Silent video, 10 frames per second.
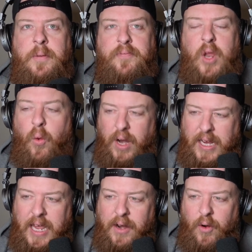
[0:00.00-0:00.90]
What I
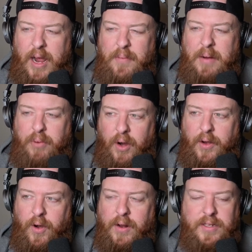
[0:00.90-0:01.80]
can't wrap my brain
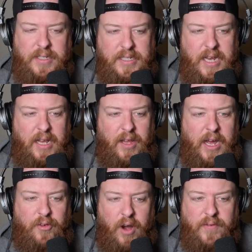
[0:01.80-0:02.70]
around is exactly
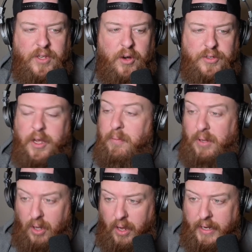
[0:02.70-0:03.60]
how Travis Hunter is going to
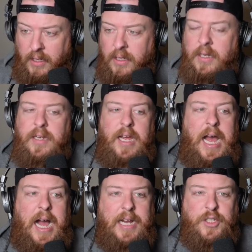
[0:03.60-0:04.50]
play.
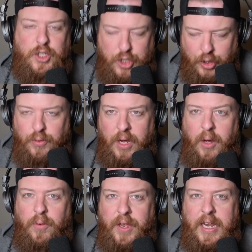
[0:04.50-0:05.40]
I do
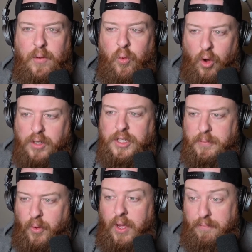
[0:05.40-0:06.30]
know that he wants to
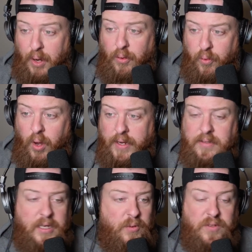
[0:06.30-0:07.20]
play both
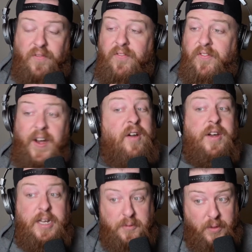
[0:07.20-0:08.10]
ways. He was
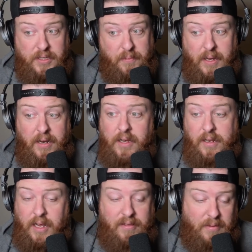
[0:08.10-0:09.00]
very explicit about
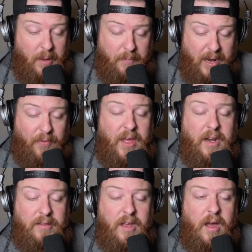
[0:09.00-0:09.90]
that
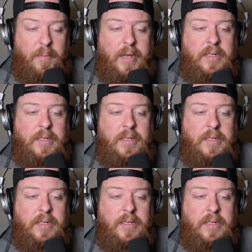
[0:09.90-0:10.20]
at the combine.